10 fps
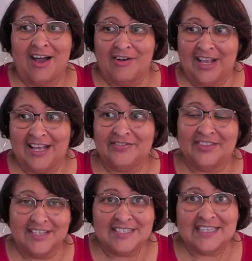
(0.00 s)
Okay,
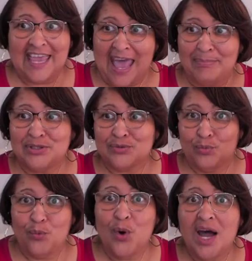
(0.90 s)
this app is
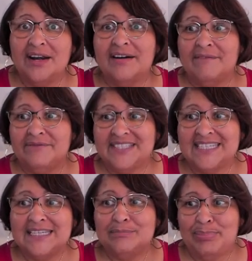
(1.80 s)
one of
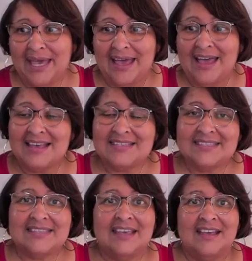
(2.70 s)
the best